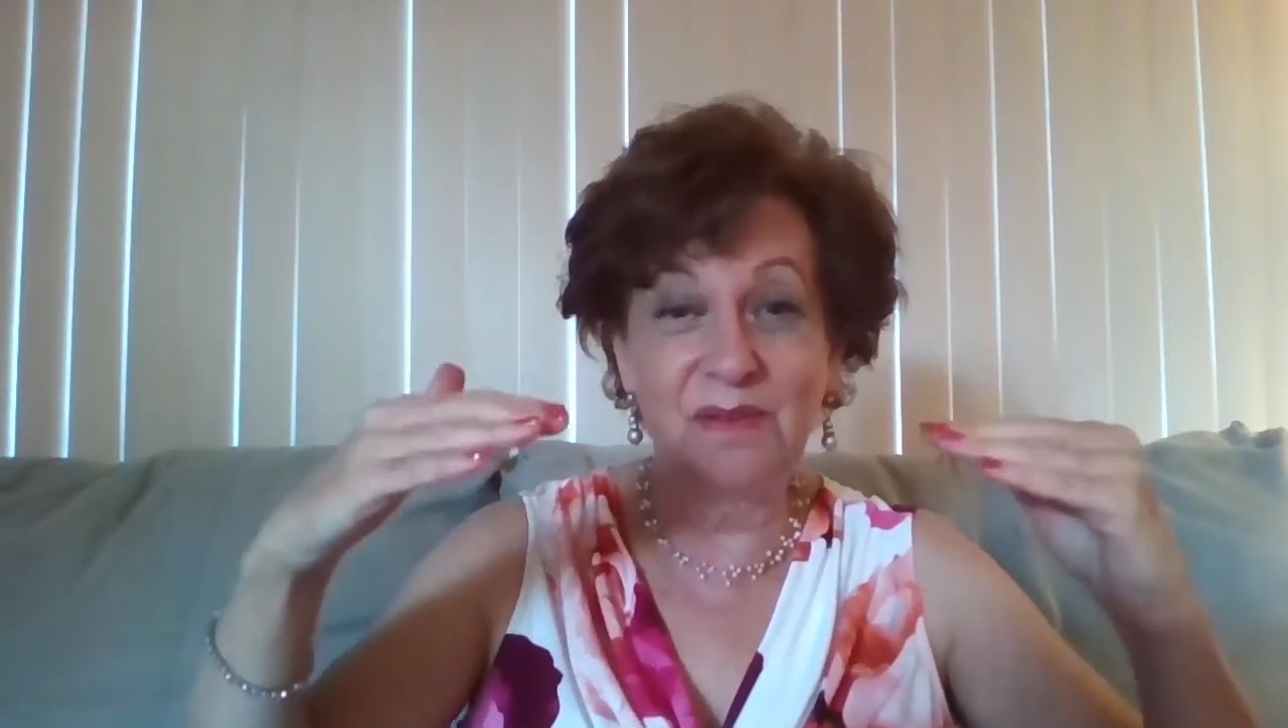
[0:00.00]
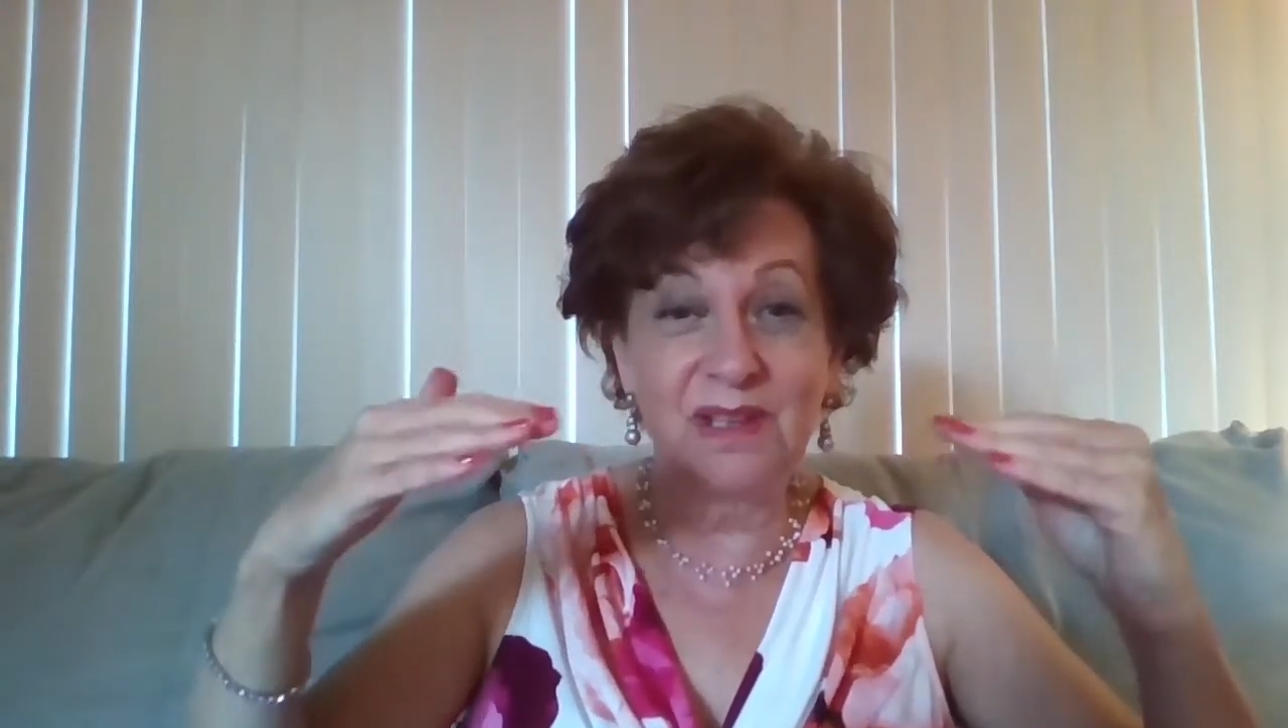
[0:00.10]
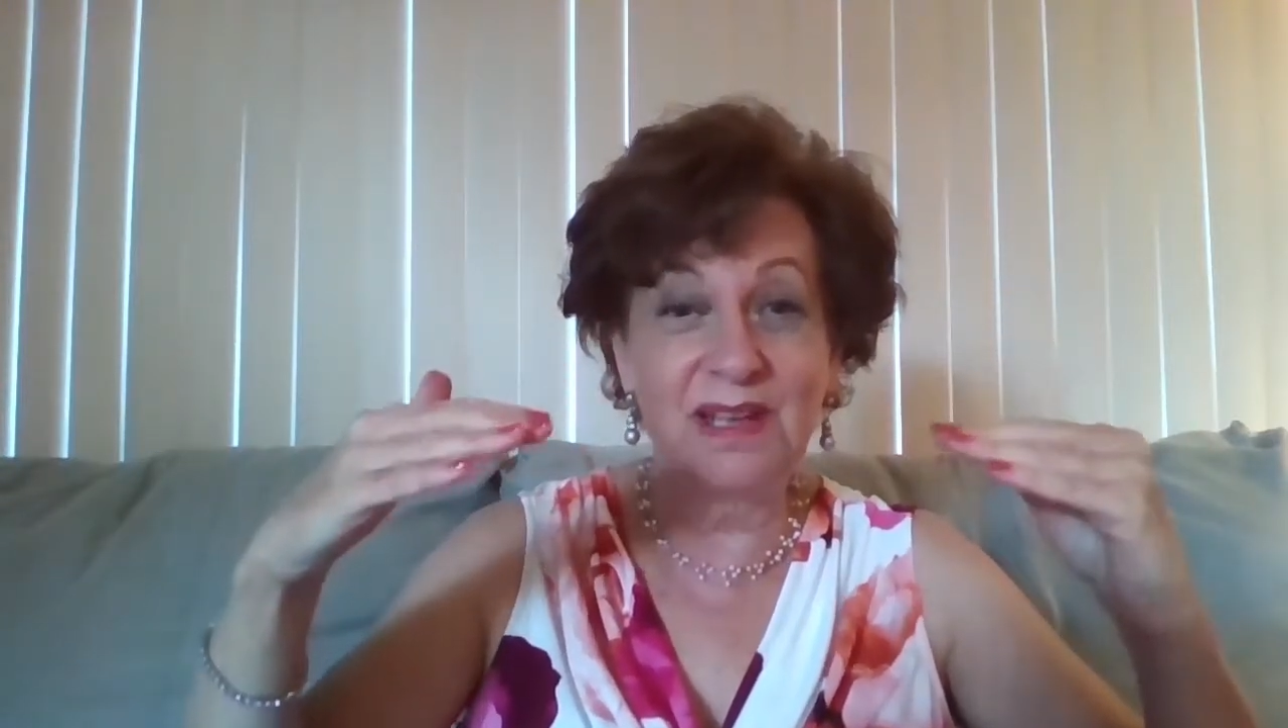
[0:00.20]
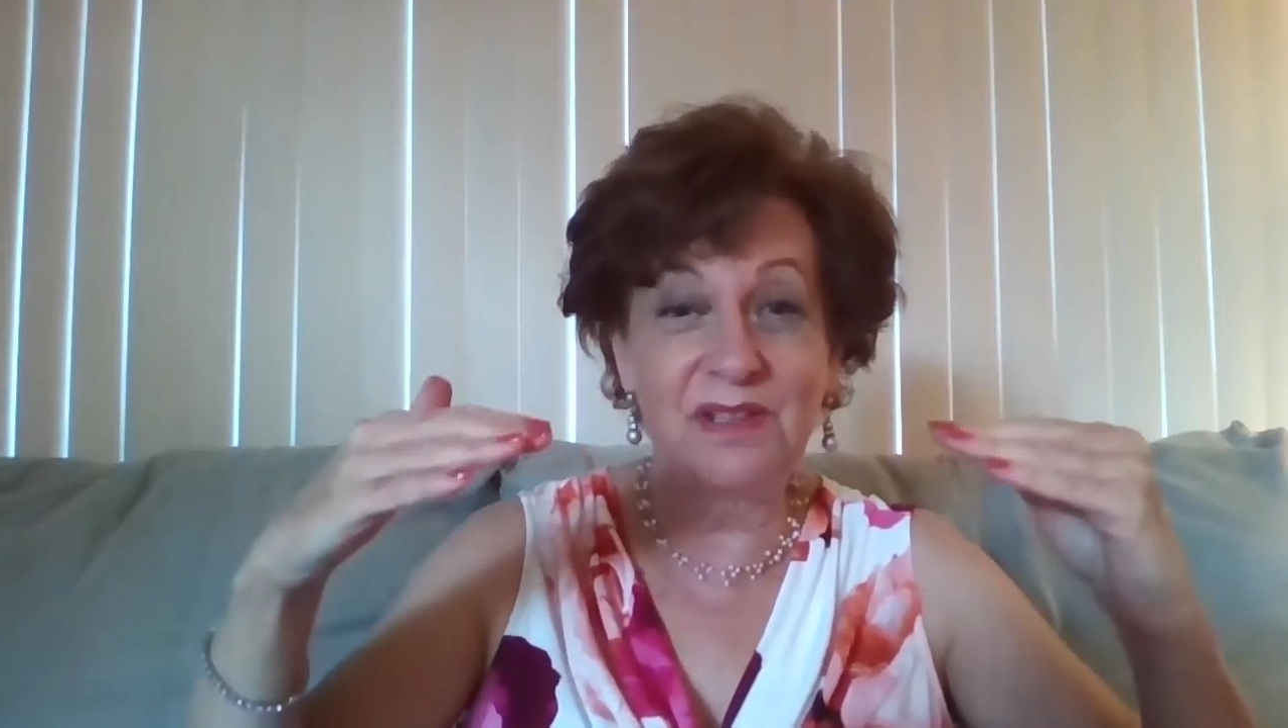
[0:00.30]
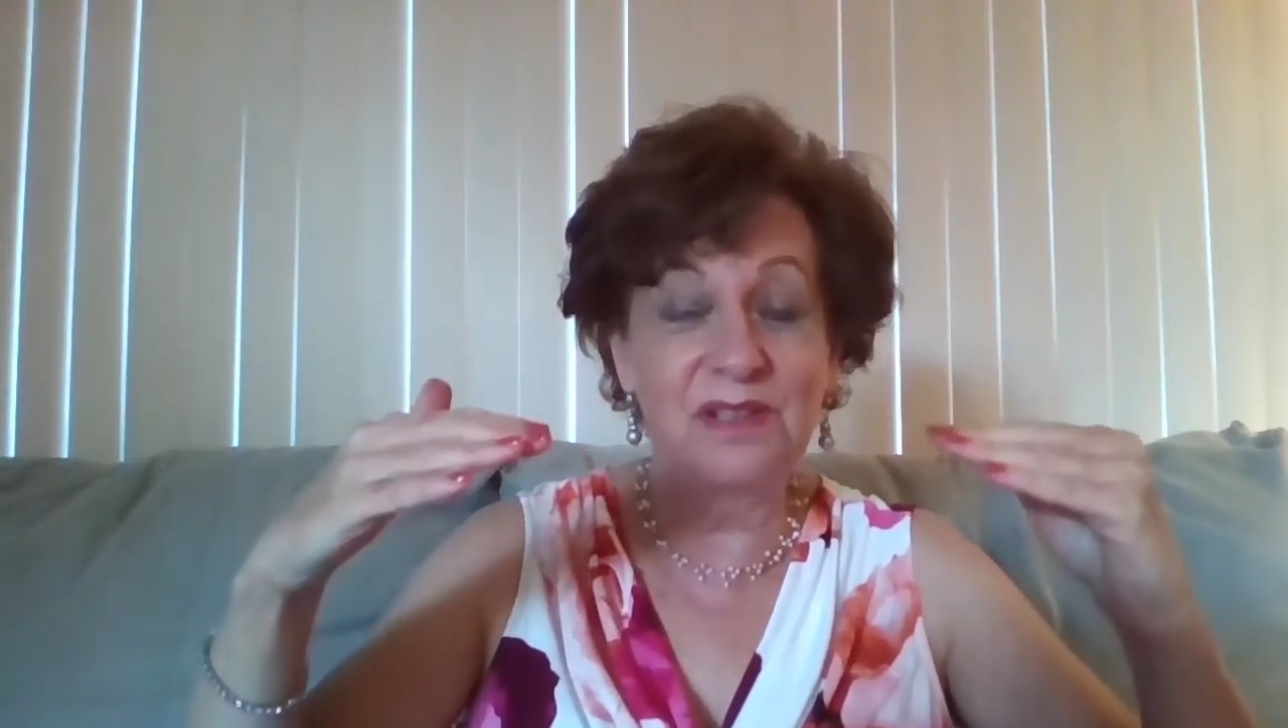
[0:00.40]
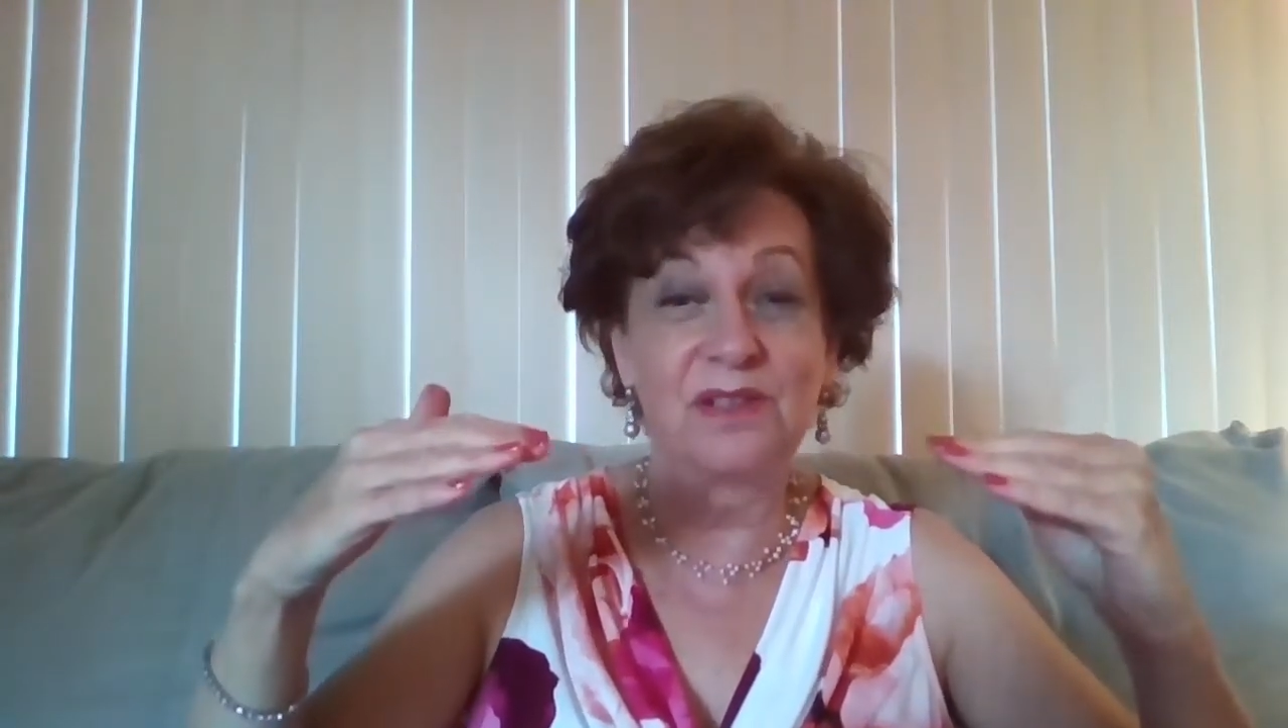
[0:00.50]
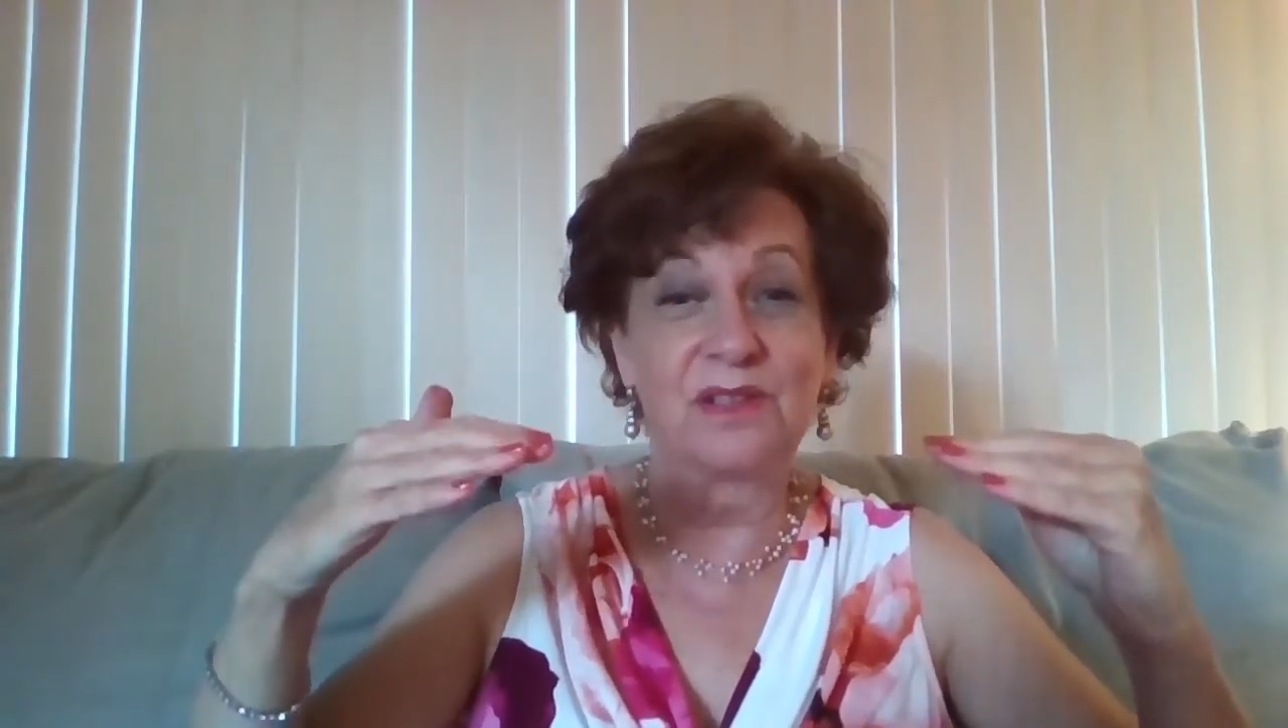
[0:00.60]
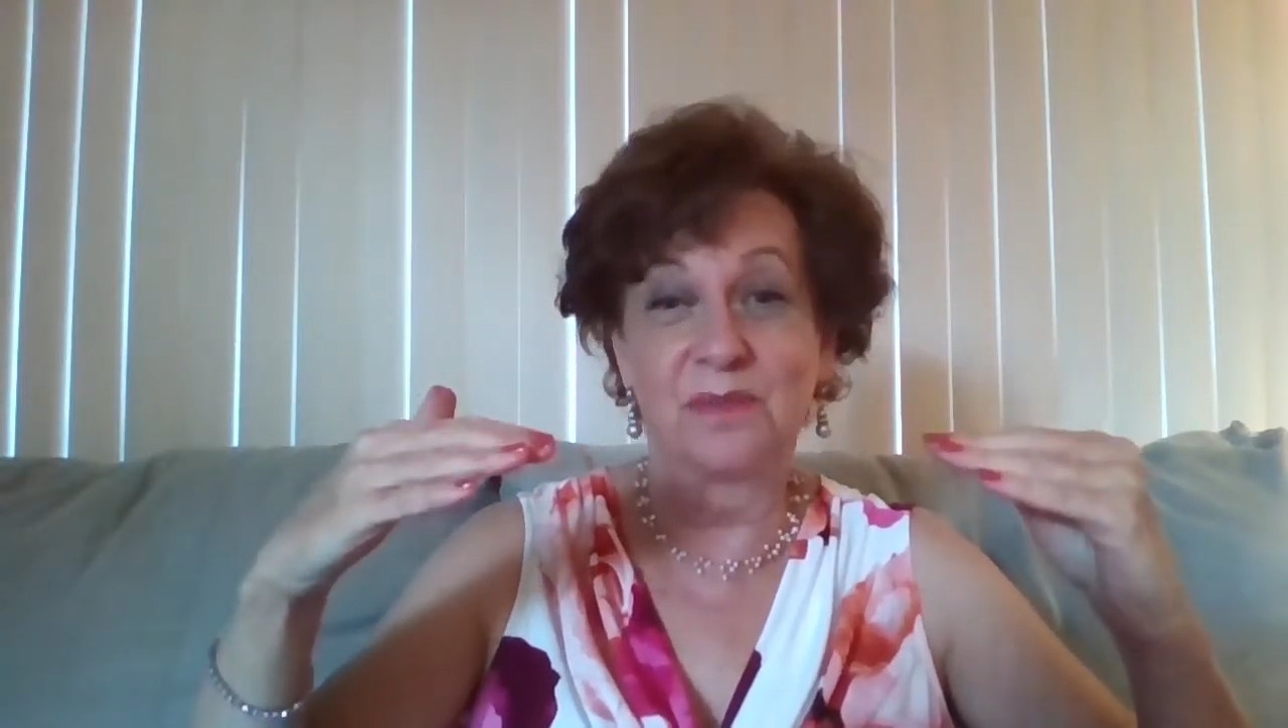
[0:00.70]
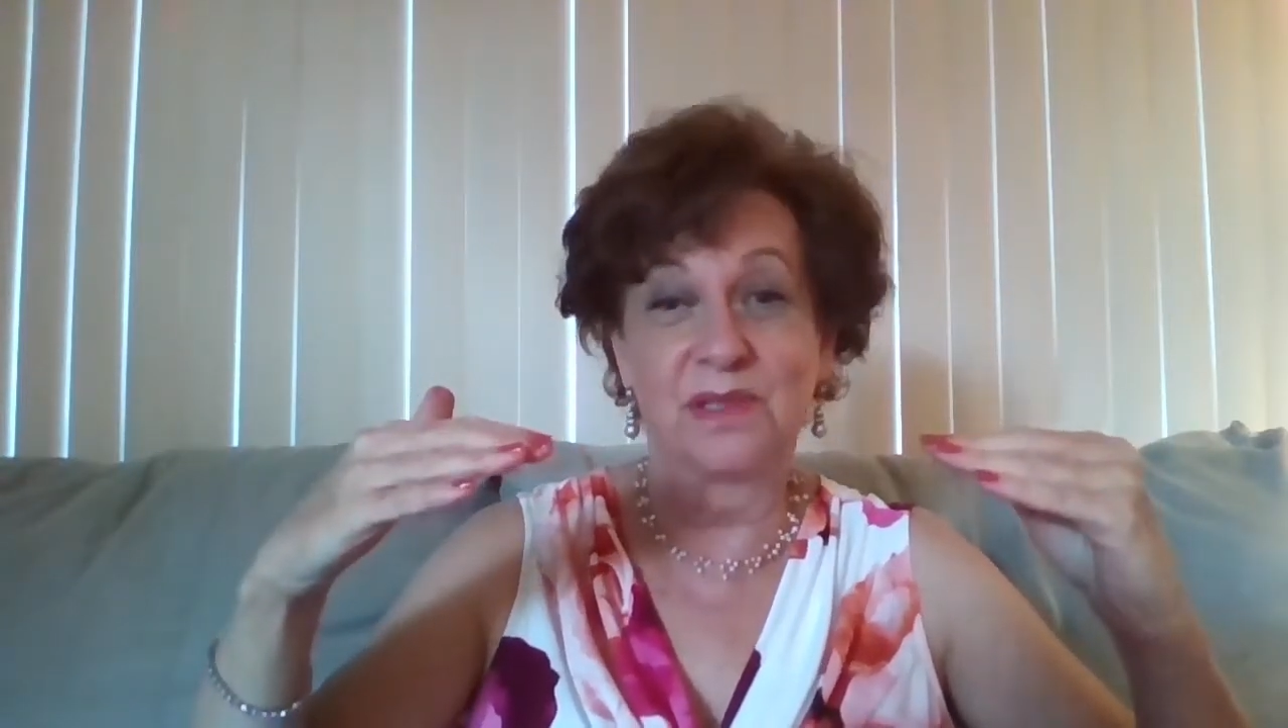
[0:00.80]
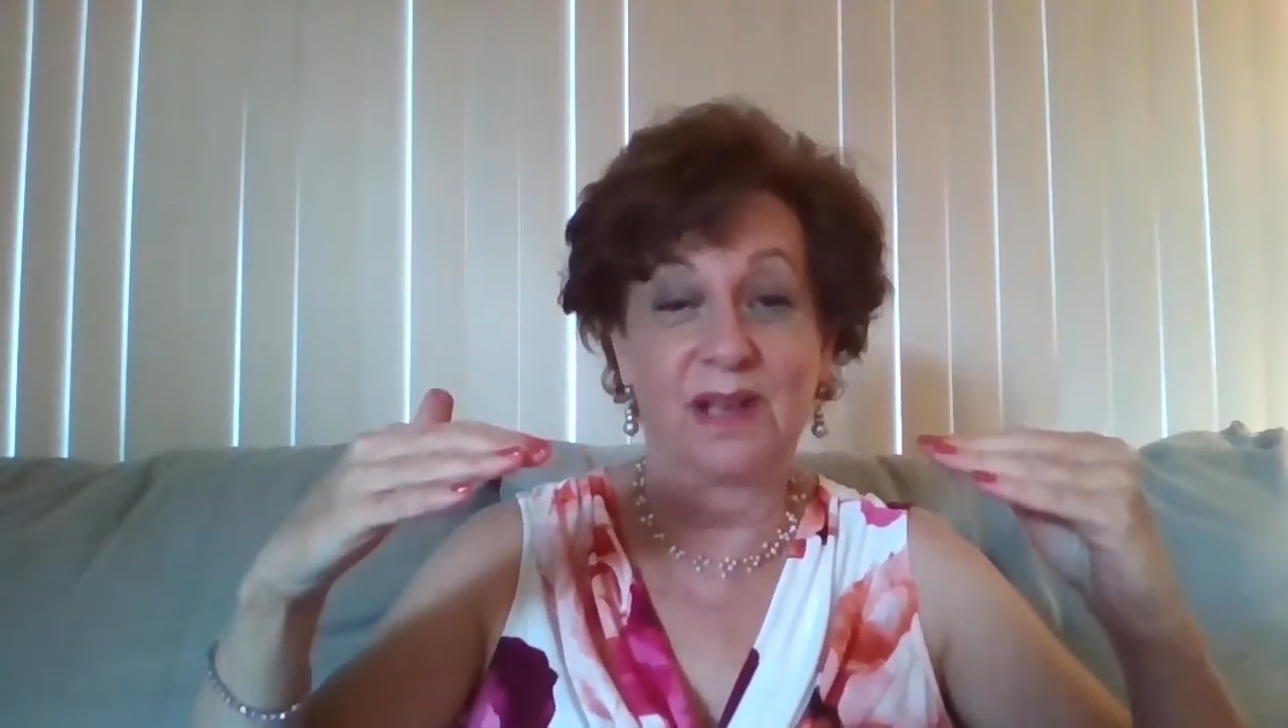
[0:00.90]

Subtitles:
relationship's